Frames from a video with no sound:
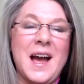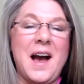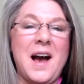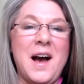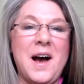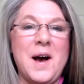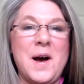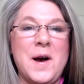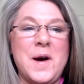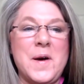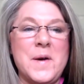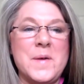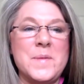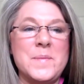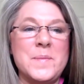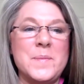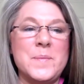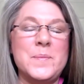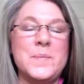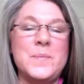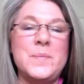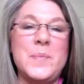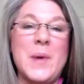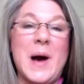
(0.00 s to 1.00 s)

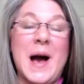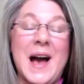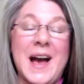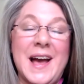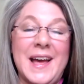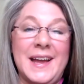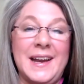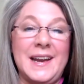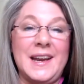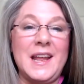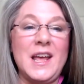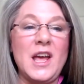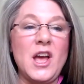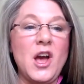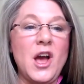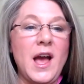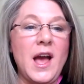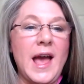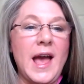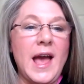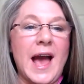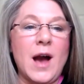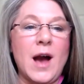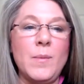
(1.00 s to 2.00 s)
um, but
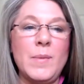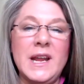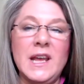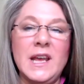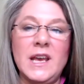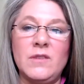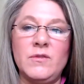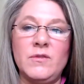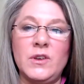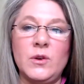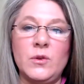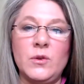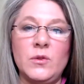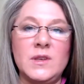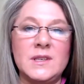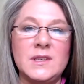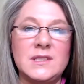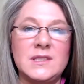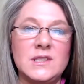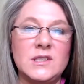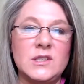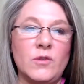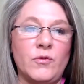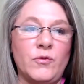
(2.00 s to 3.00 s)
how many of you, this
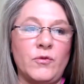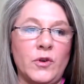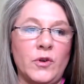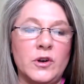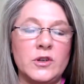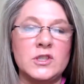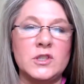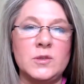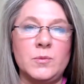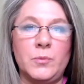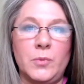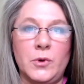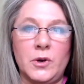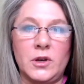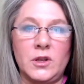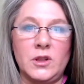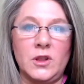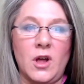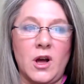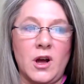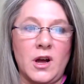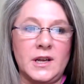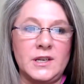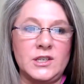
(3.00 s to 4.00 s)
is the first book
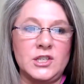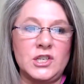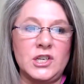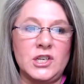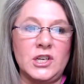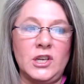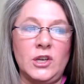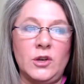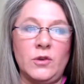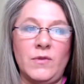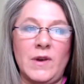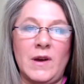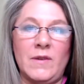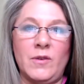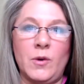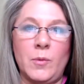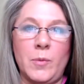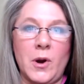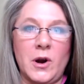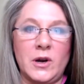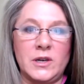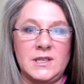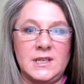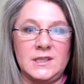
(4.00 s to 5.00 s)
launch you've ever
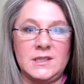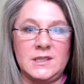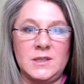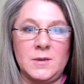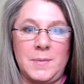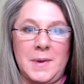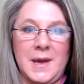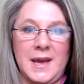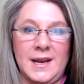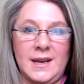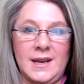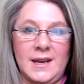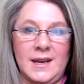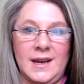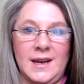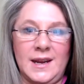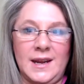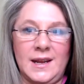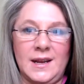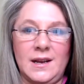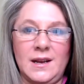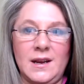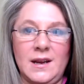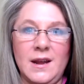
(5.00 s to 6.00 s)
participated
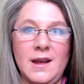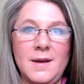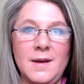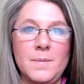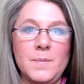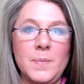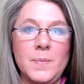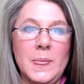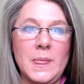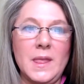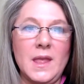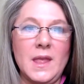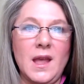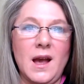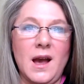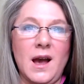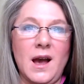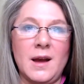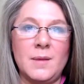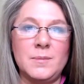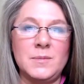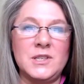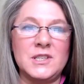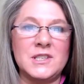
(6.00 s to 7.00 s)
in?
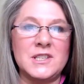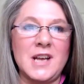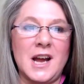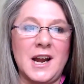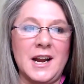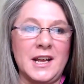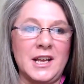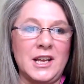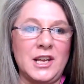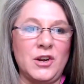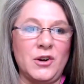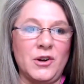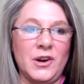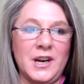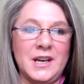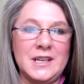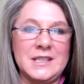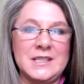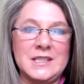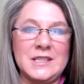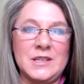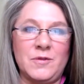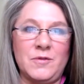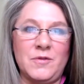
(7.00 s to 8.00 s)
I'm just kind of
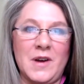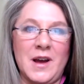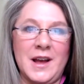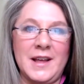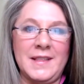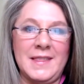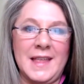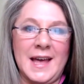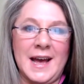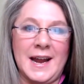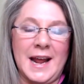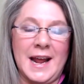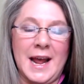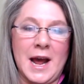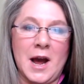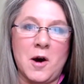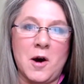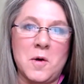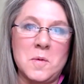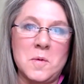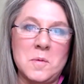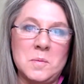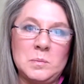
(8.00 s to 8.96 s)
curious to find that out.